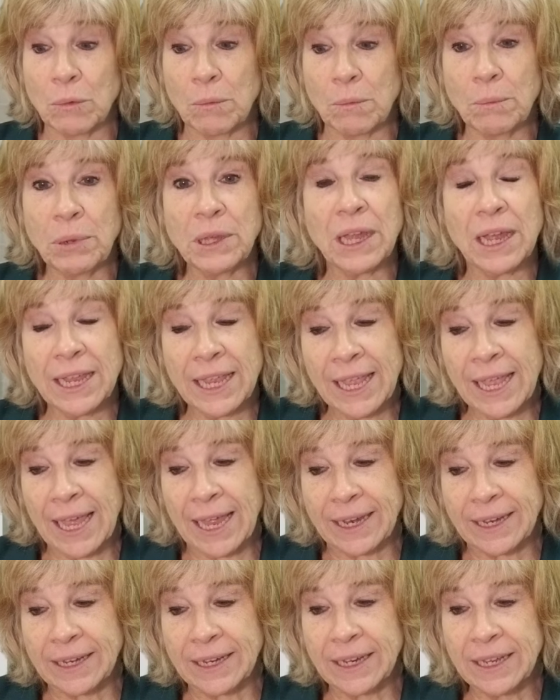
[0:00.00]
But
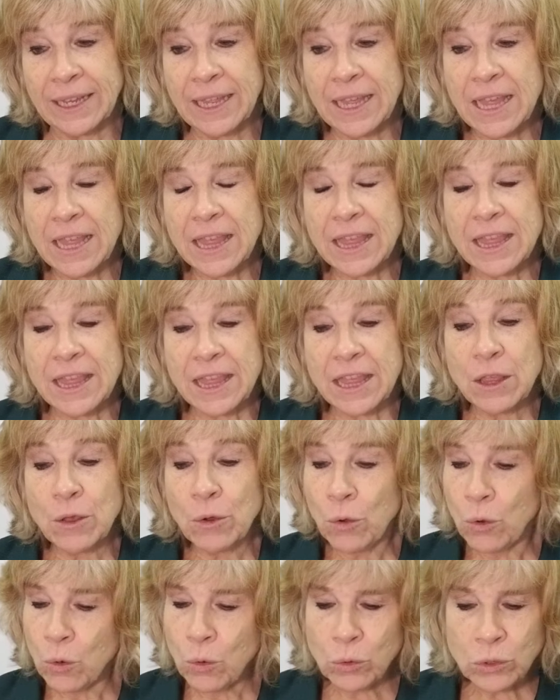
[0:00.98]
again,
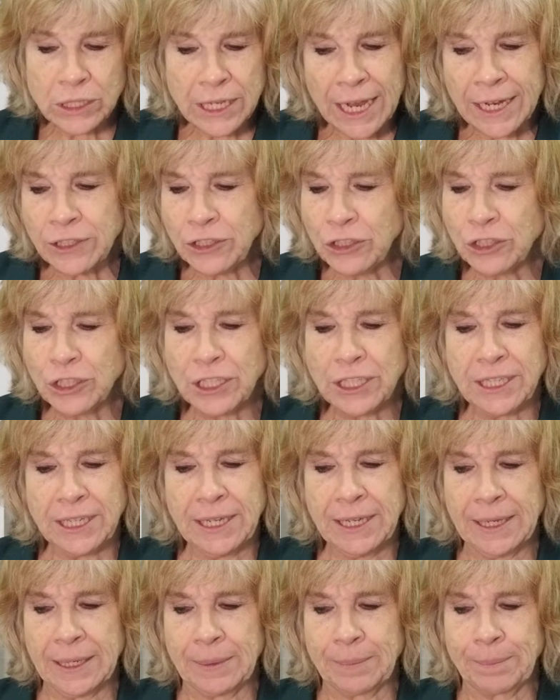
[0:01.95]
who's on your
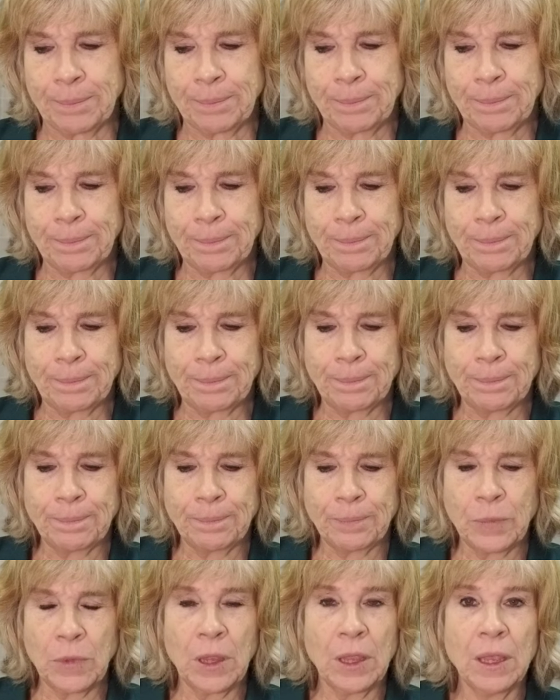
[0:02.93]
team?
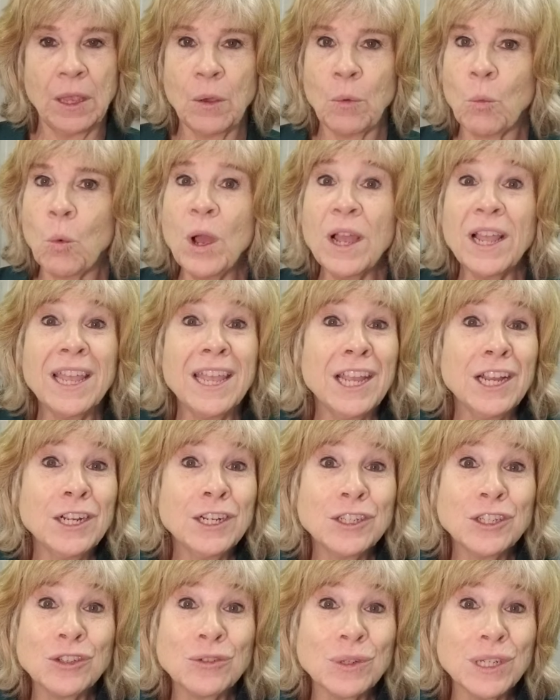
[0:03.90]
What
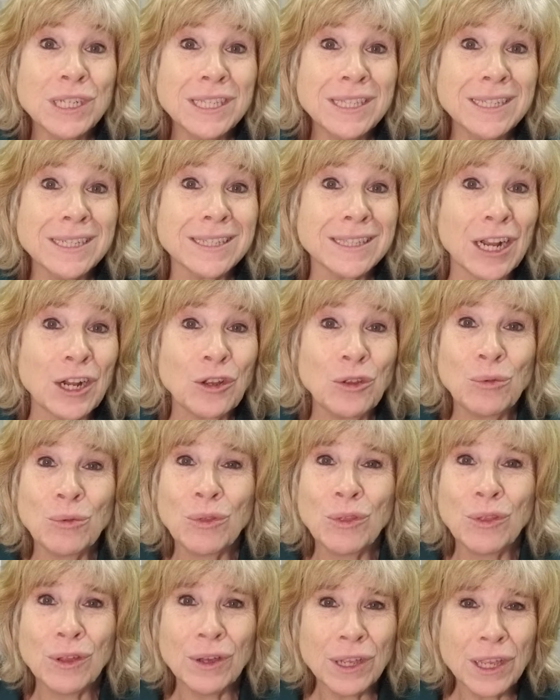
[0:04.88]
characteristics are you
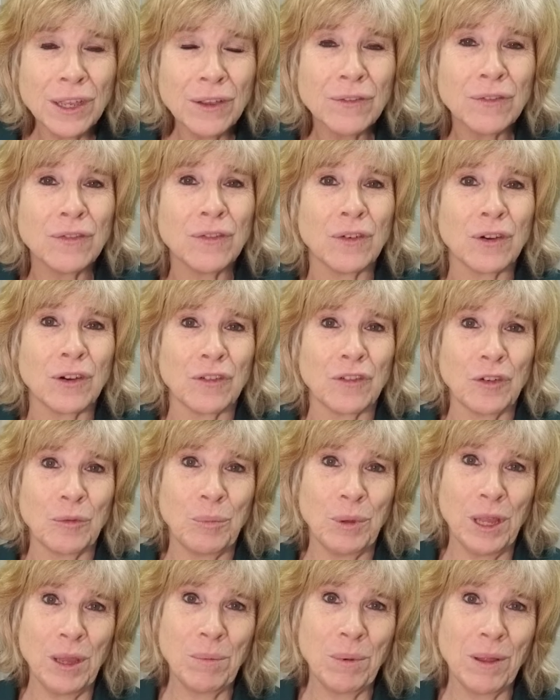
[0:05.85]
looking for
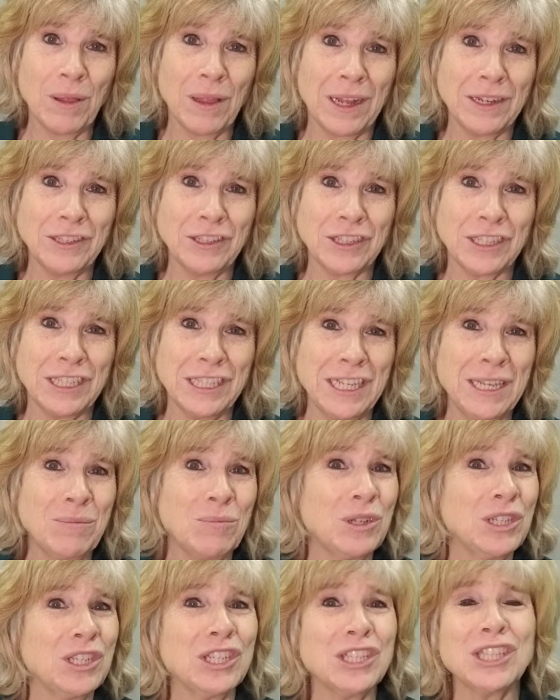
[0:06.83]
people on your team?
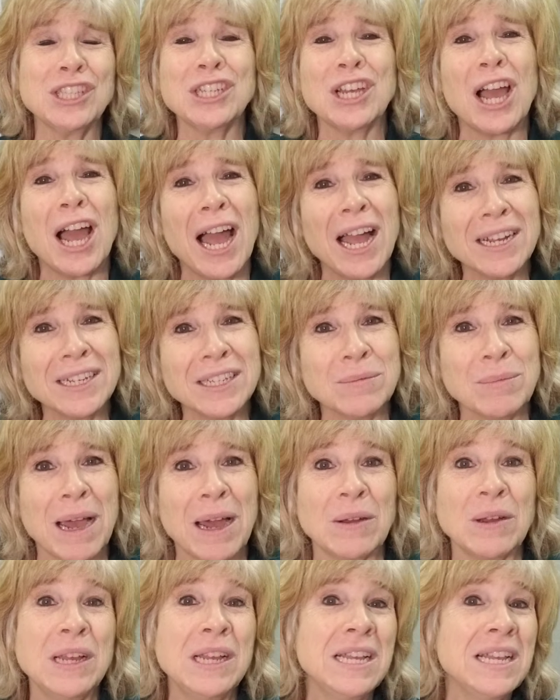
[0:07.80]
We just talked
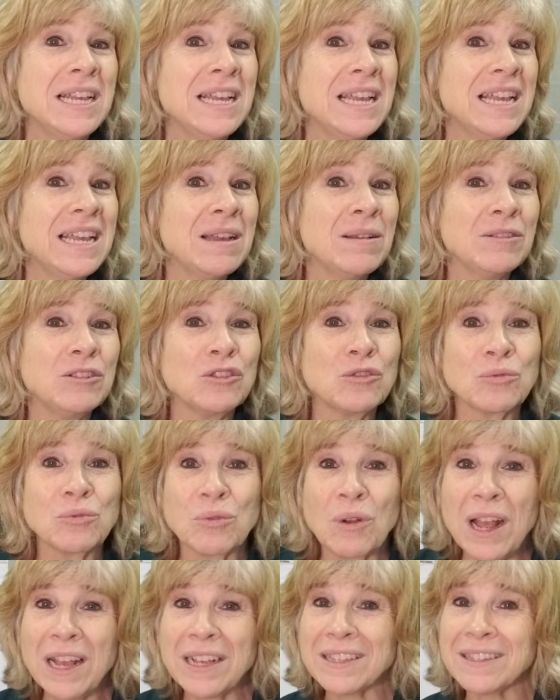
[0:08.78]
about
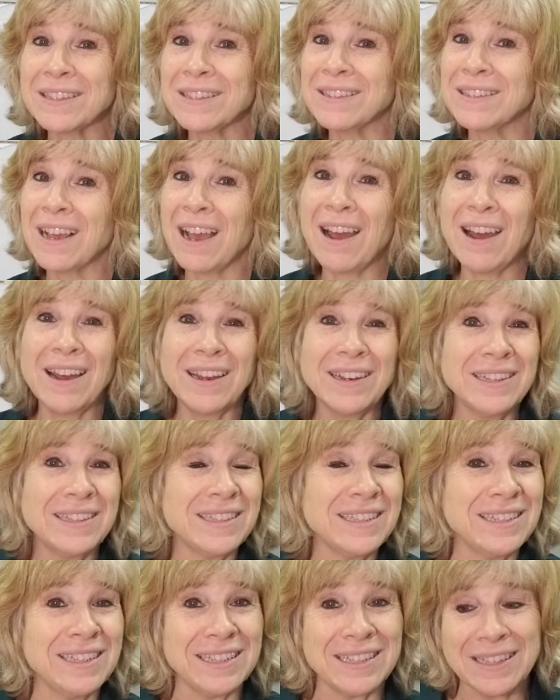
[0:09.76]
trust,
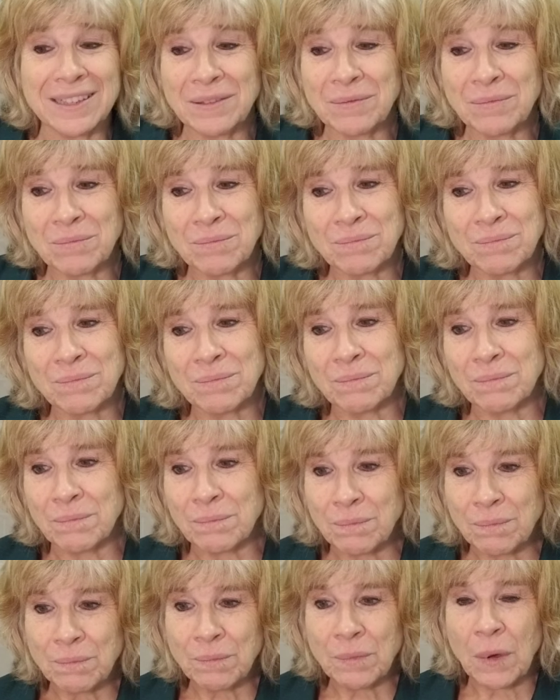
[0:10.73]
honesty,
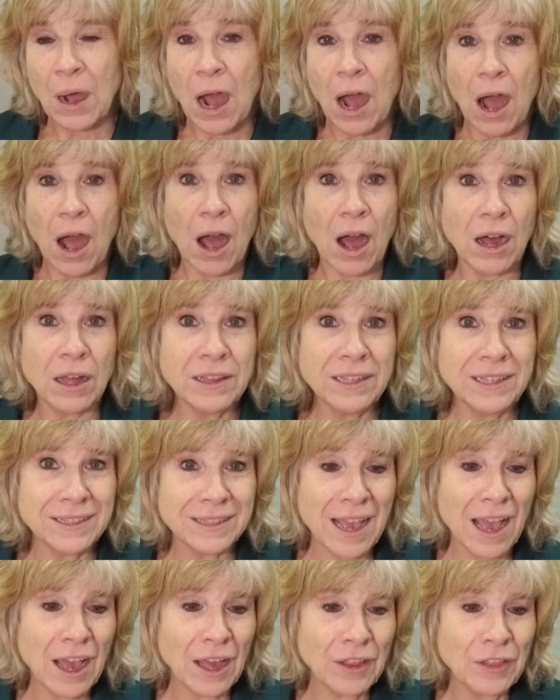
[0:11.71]
all these
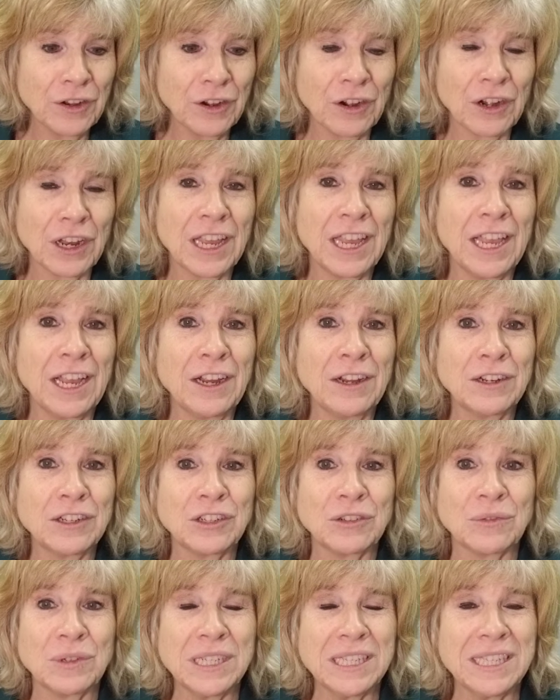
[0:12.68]
other
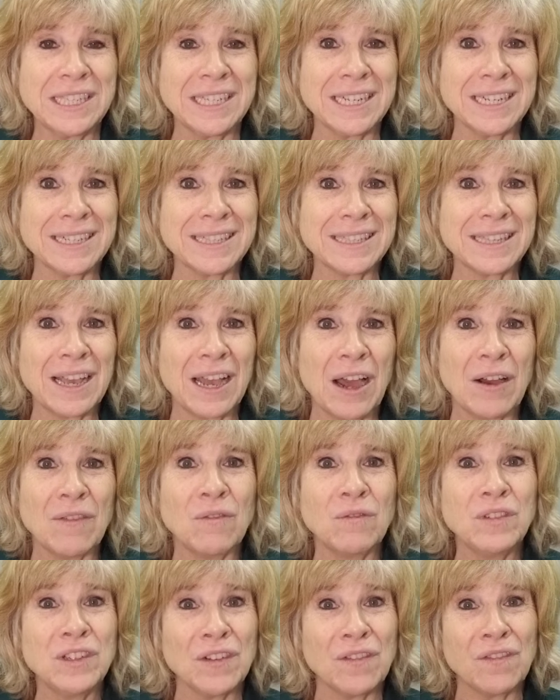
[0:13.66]
characteristics of
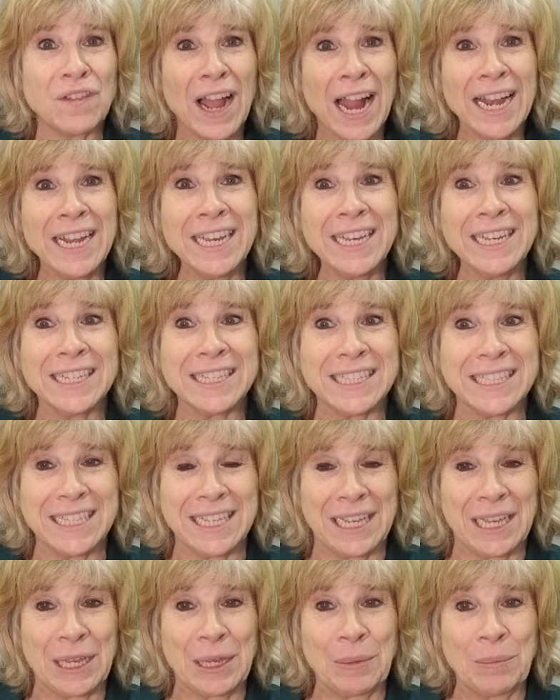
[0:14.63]
defining a
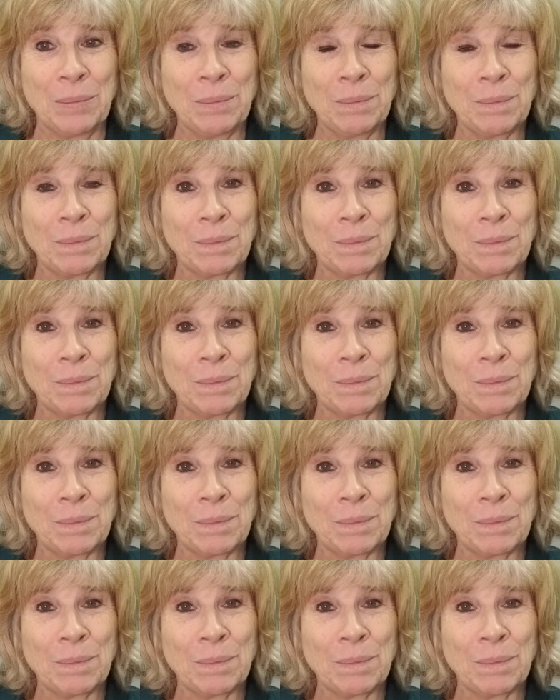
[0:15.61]
team